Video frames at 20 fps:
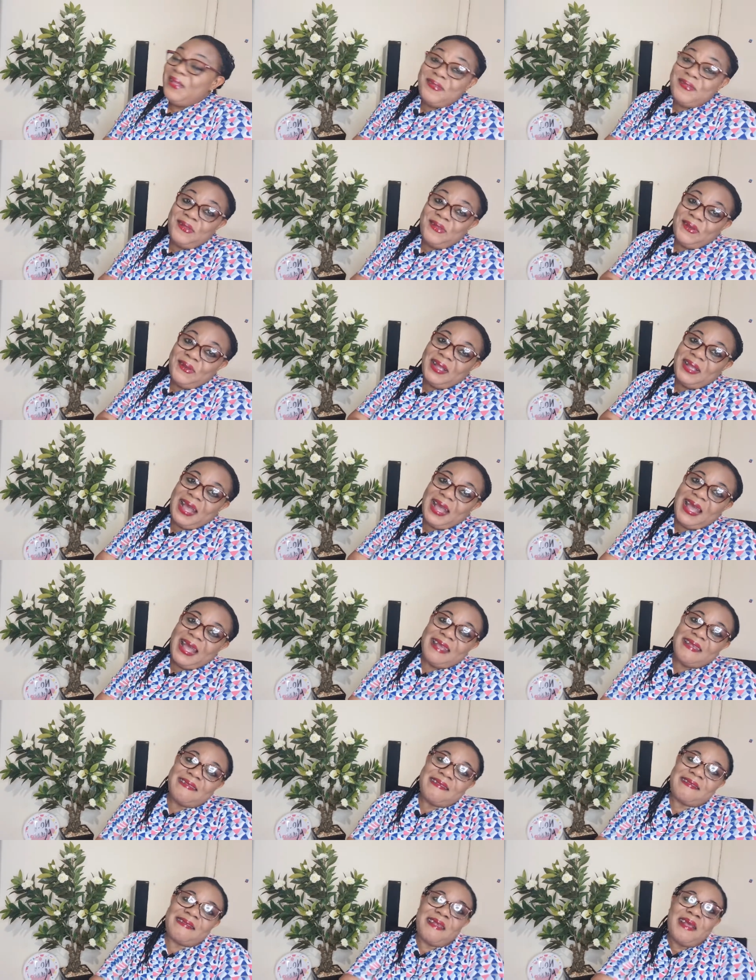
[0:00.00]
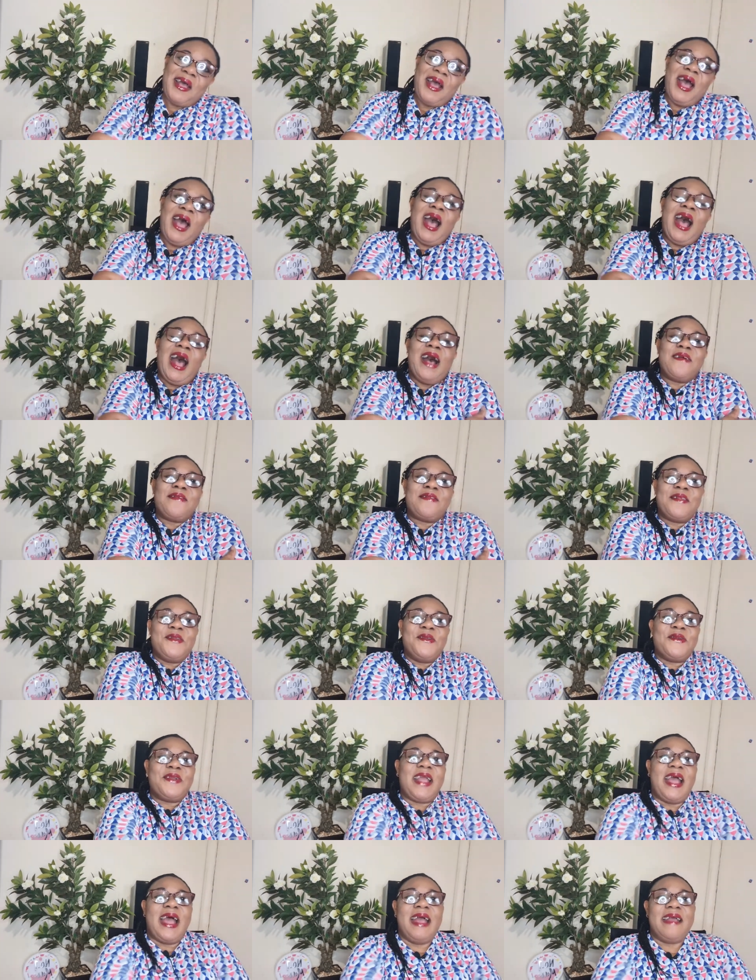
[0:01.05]
So, guys, I'll see
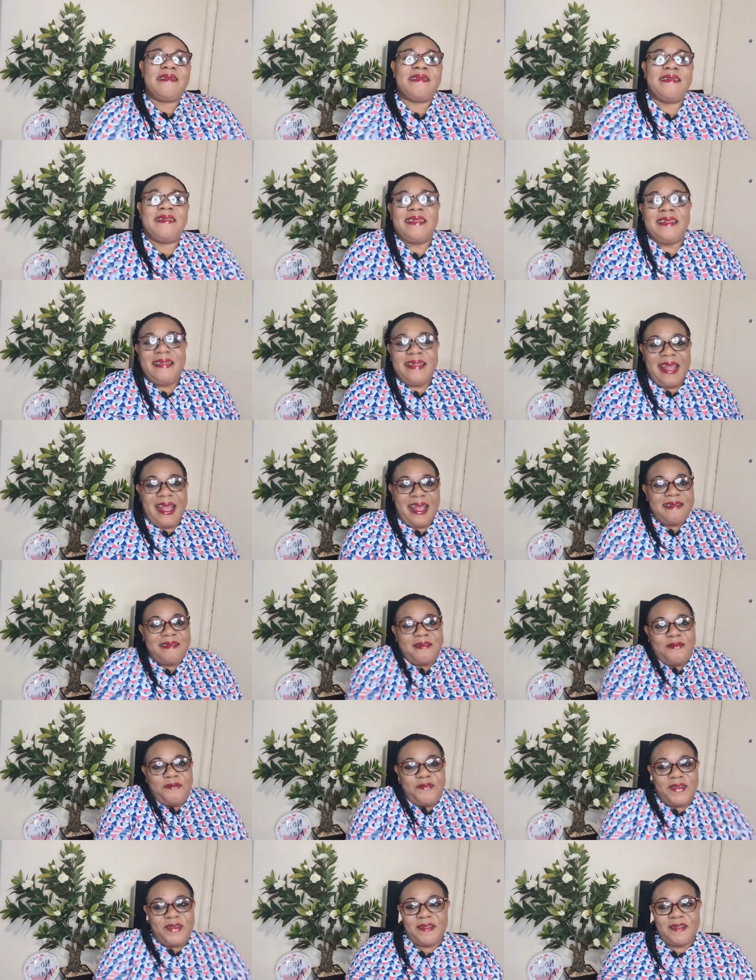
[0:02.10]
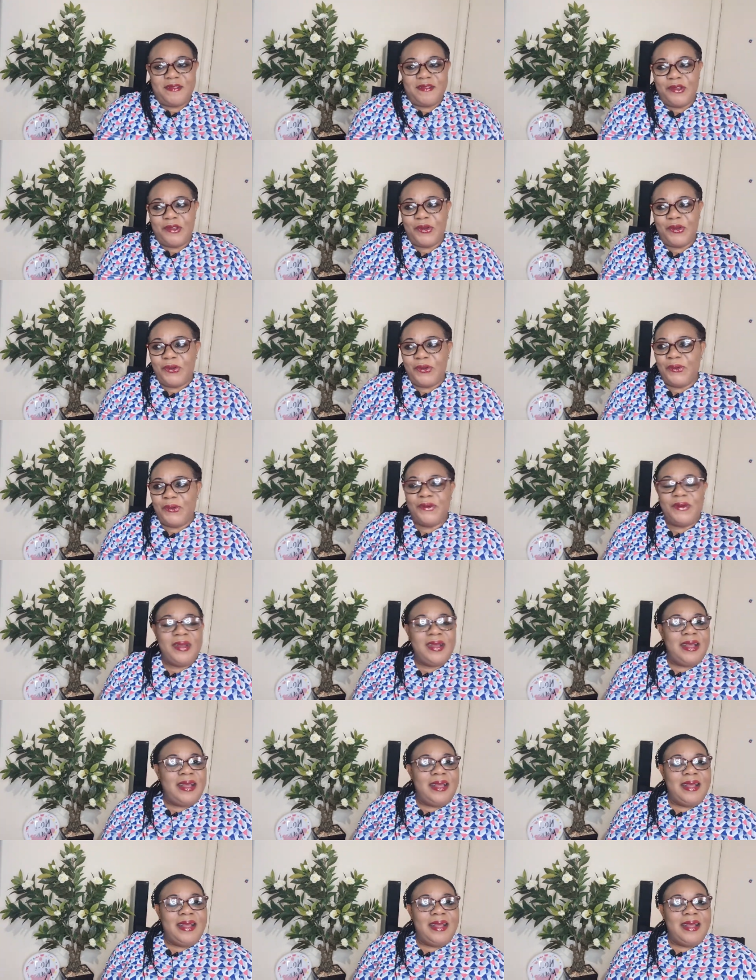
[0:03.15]
you guys in the next video.